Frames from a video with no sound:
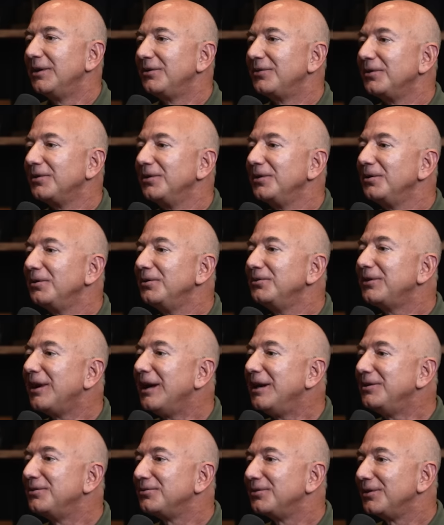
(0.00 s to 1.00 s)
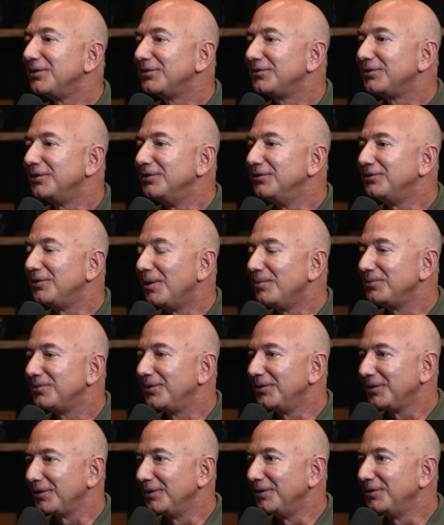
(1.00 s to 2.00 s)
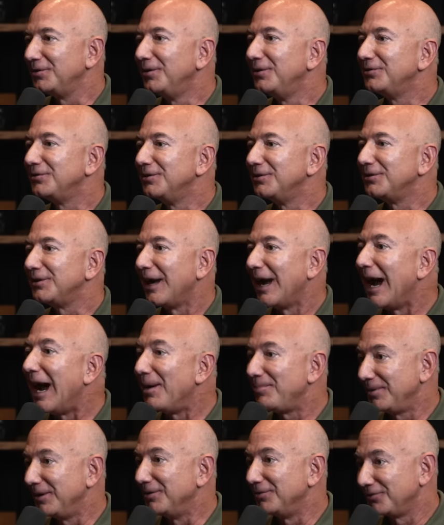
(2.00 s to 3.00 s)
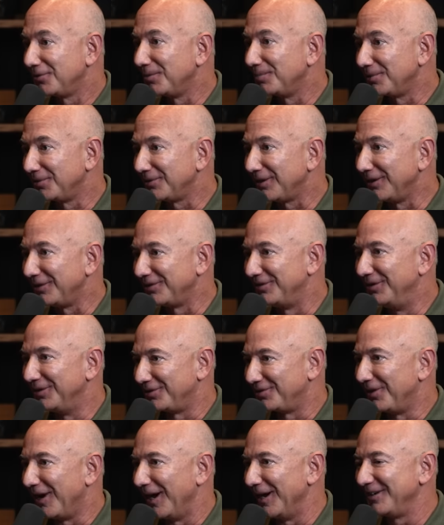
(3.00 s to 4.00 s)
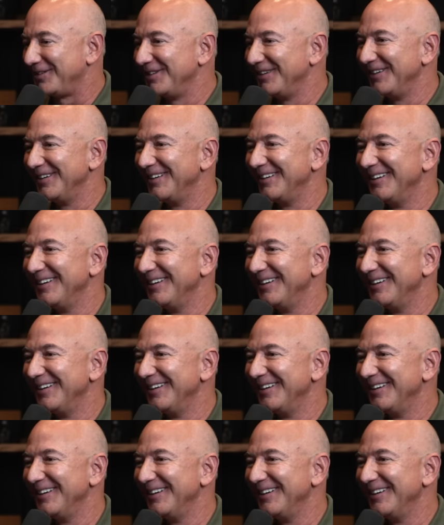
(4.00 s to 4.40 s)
it's a little dangerous to jump to the conclusion that the happy interpretation is right.